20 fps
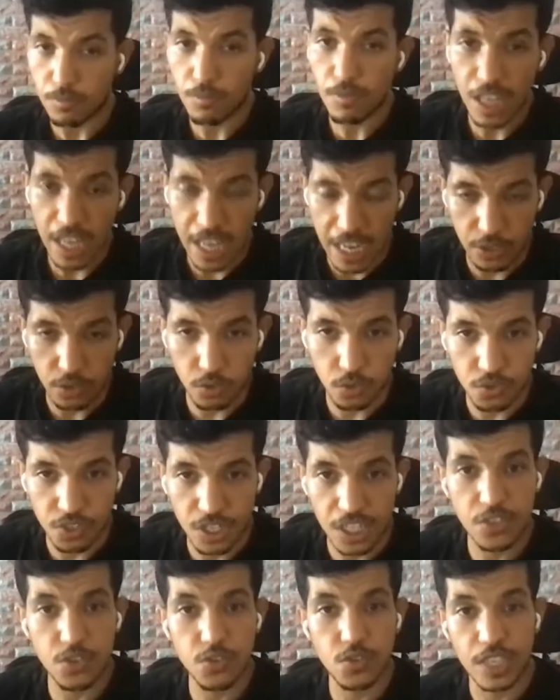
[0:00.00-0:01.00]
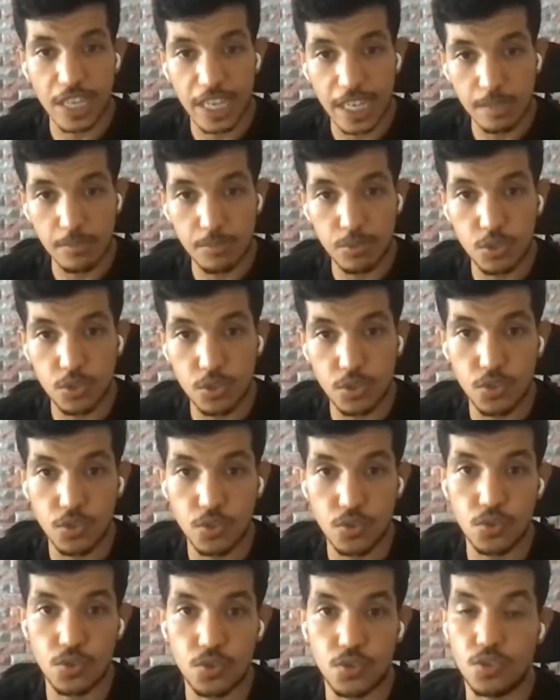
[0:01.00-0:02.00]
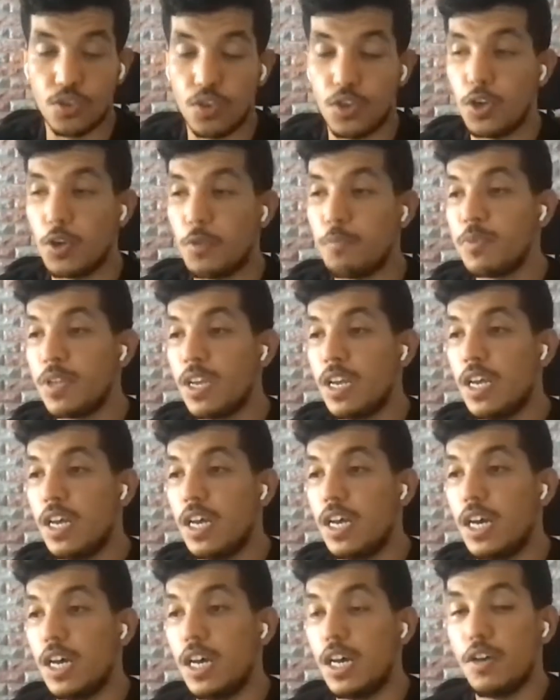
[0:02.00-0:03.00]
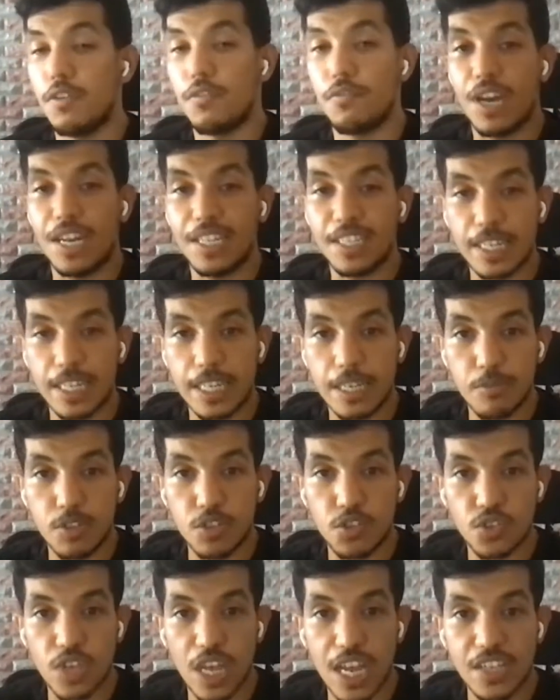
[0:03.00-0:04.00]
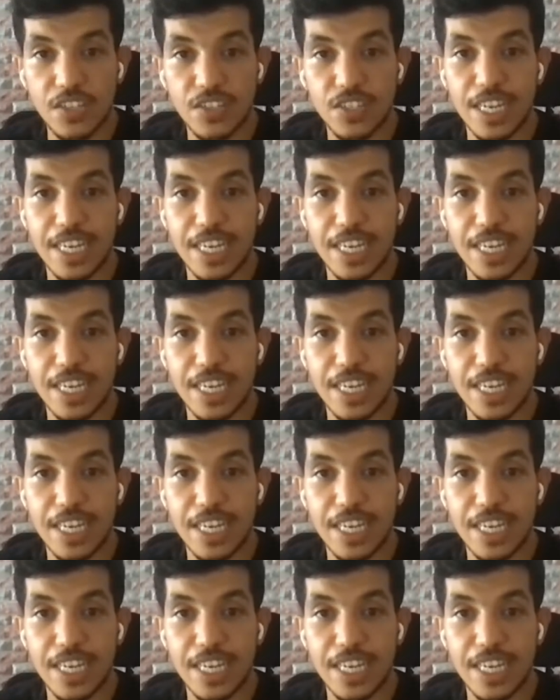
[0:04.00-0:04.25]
and containers help to reduce the final image size.